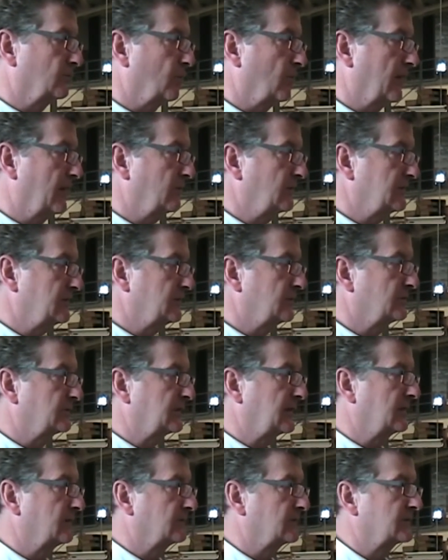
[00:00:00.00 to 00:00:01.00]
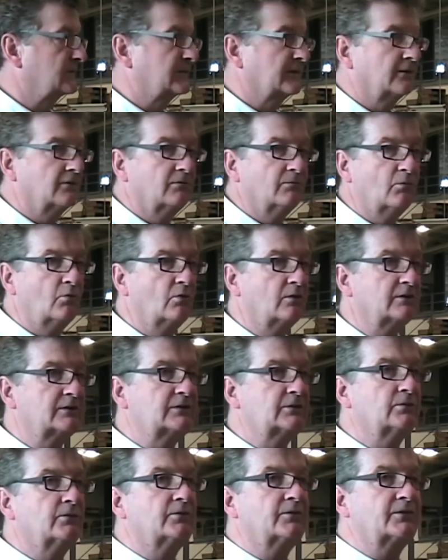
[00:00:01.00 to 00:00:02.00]
why we do tend to sell more
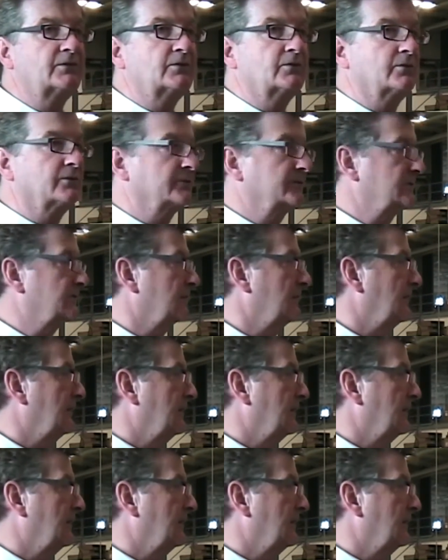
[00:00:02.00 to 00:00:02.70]
dual fuels,